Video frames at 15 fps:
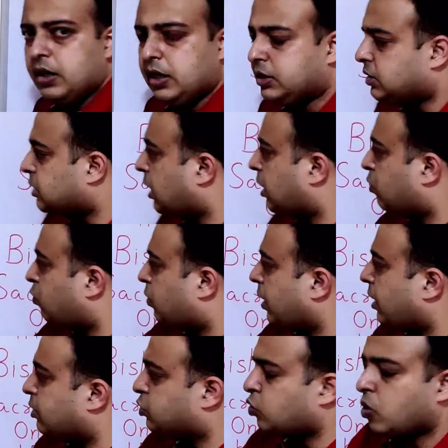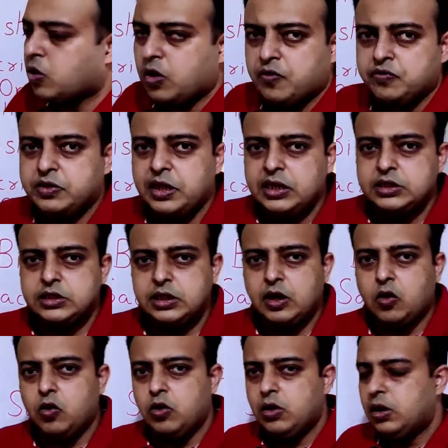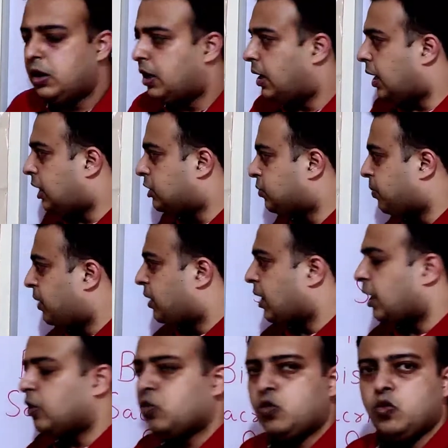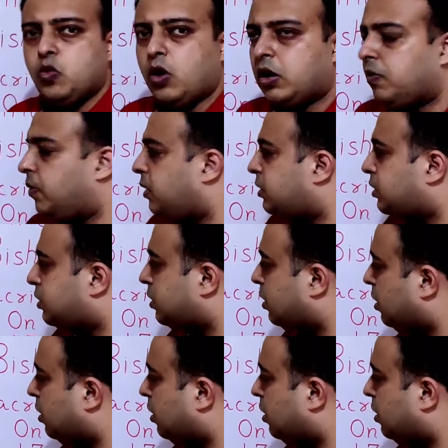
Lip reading: Let's try to take stock of things now, as we try to do always.